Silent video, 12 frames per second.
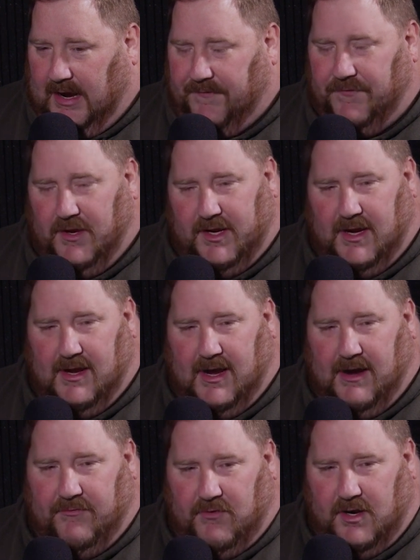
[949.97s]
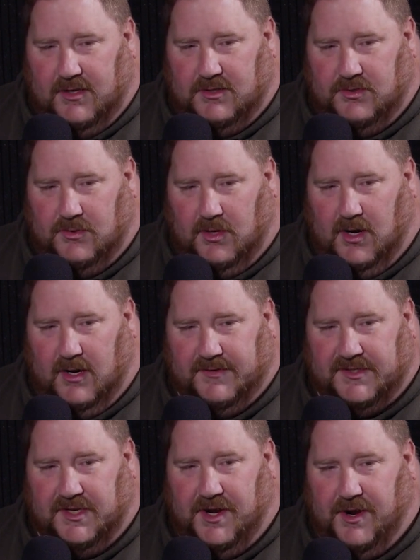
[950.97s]
feel like I've run into a lot of
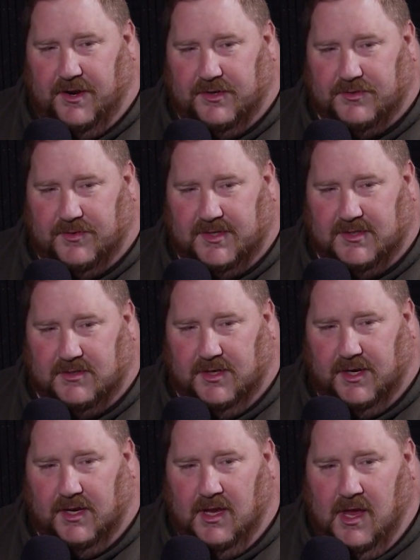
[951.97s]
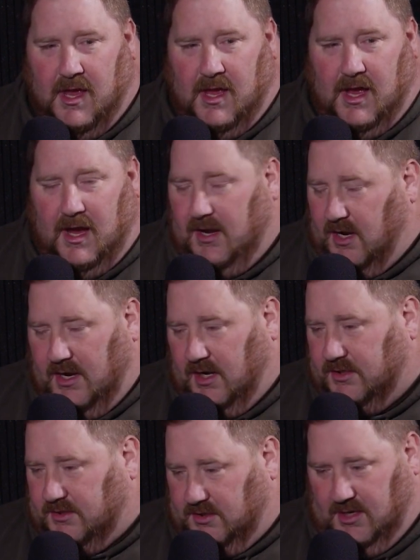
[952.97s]
scenarios recently, and
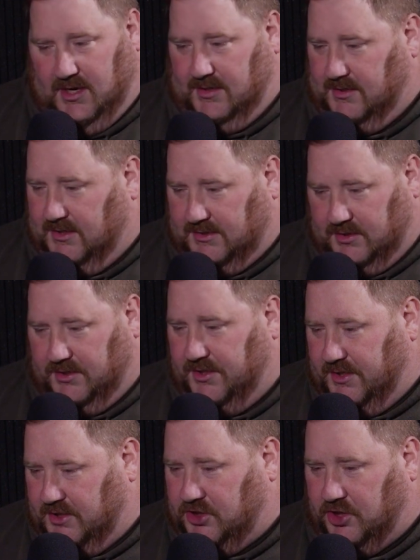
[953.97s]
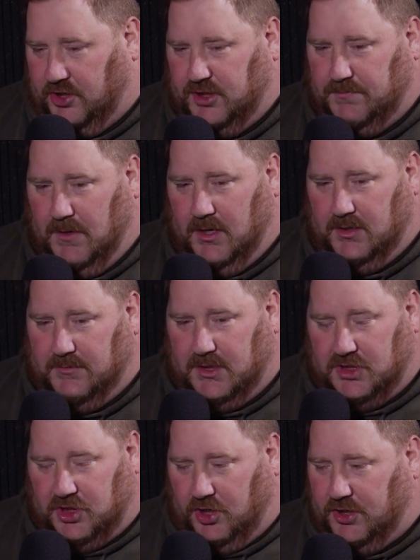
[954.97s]
not necessarily this church,
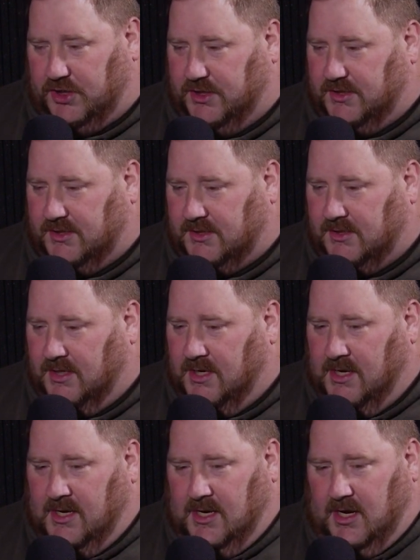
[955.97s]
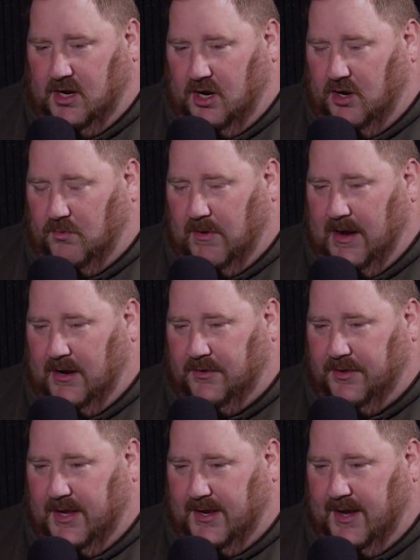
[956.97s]
but churches
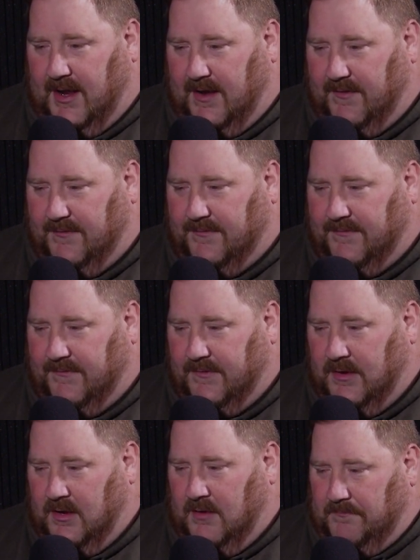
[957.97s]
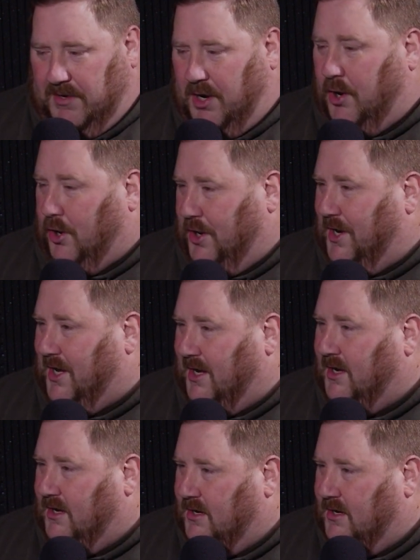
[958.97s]
around that have been hurting,